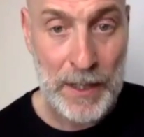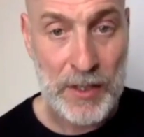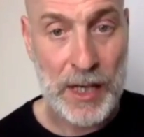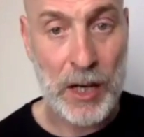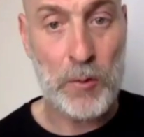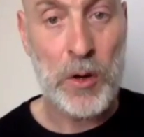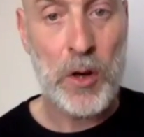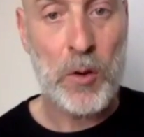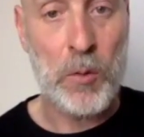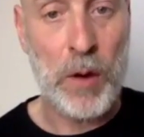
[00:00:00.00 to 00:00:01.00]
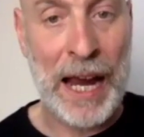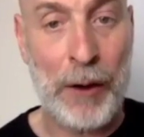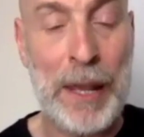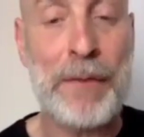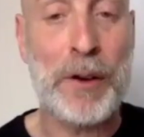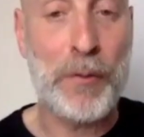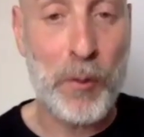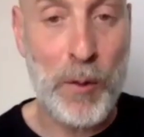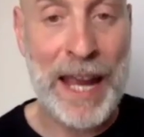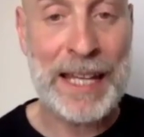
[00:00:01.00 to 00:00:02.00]
So our level
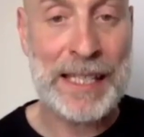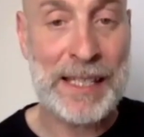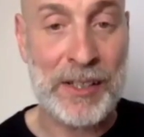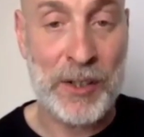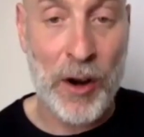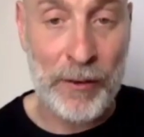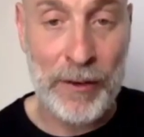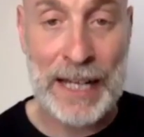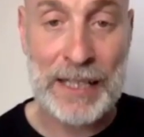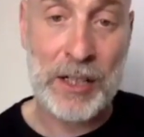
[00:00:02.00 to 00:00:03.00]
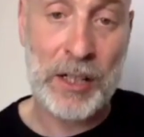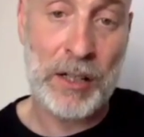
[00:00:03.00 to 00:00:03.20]
of awareness is a direct